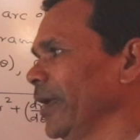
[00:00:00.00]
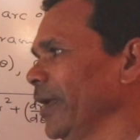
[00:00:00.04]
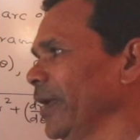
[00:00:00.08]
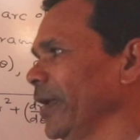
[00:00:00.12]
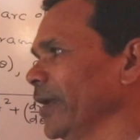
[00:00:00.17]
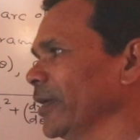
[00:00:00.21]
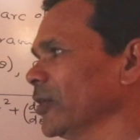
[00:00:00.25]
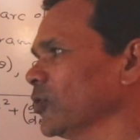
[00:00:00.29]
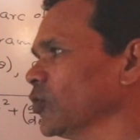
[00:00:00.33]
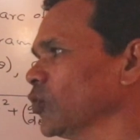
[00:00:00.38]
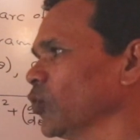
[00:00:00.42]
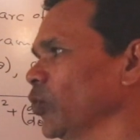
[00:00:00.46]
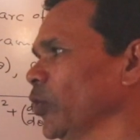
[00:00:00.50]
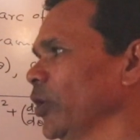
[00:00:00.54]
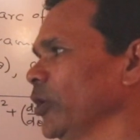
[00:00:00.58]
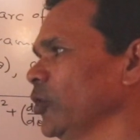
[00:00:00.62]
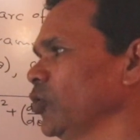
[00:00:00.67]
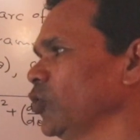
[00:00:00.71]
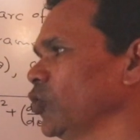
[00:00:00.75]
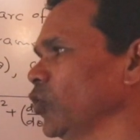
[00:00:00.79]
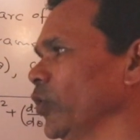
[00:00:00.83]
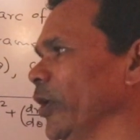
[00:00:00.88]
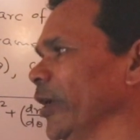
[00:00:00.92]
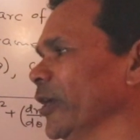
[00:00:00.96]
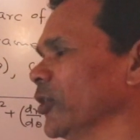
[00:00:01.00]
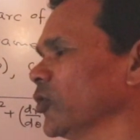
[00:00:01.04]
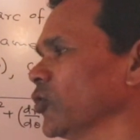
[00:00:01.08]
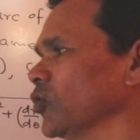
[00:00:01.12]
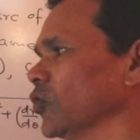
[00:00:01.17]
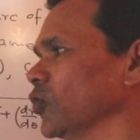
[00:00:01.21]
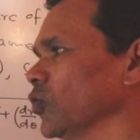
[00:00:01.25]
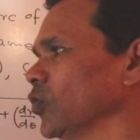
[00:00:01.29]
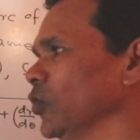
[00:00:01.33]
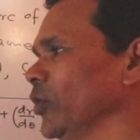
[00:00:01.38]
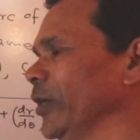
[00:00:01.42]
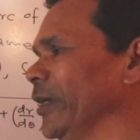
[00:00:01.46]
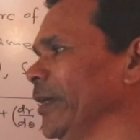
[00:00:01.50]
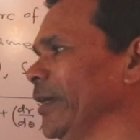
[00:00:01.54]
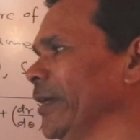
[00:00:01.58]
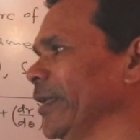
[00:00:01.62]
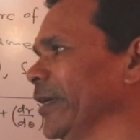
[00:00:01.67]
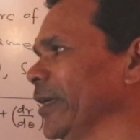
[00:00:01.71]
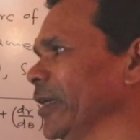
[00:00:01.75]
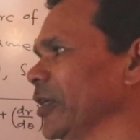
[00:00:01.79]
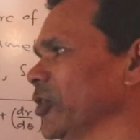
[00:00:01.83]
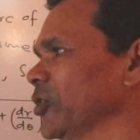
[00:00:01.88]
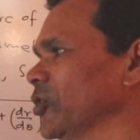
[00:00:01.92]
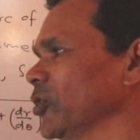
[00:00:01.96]
x1 to x2
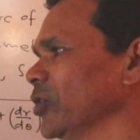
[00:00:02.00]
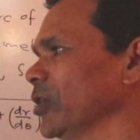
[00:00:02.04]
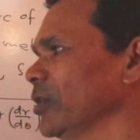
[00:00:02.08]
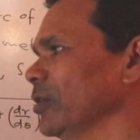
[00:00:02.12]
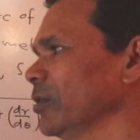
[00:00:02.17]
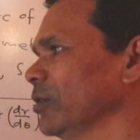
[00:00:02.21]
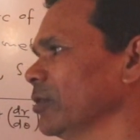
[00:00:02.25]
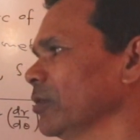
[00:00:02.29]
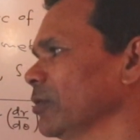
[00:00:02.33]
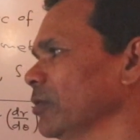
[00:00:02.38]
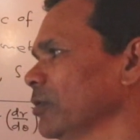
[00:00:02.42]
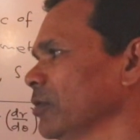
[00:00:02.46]
integration